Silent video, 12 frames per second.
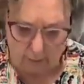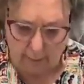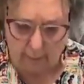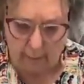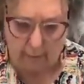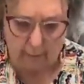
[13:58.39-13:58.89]

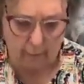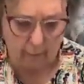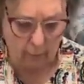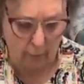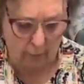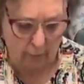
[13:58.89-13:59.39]
And
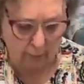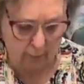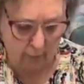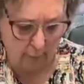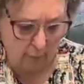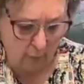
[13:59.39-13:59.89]

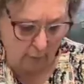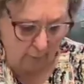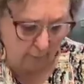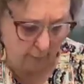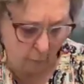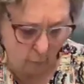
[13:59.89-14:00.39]
as
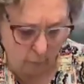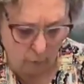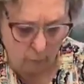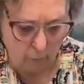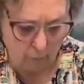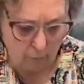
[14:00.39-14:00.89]
they were
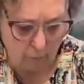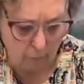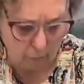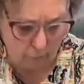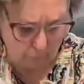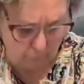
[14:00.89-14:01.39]
going
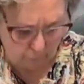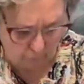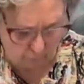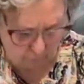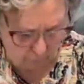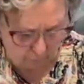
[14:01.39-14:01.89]
through
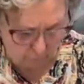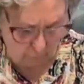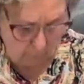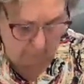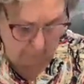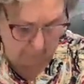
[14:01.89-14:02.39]

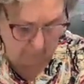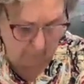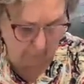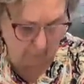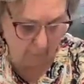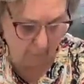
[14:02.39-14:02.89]
the
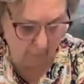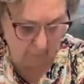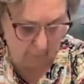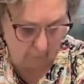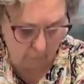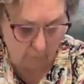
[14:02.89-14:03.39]
basket,
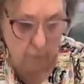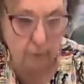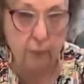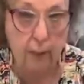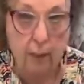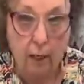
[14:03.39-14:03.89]
as it was
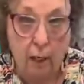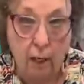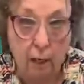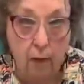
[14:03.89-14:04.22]
being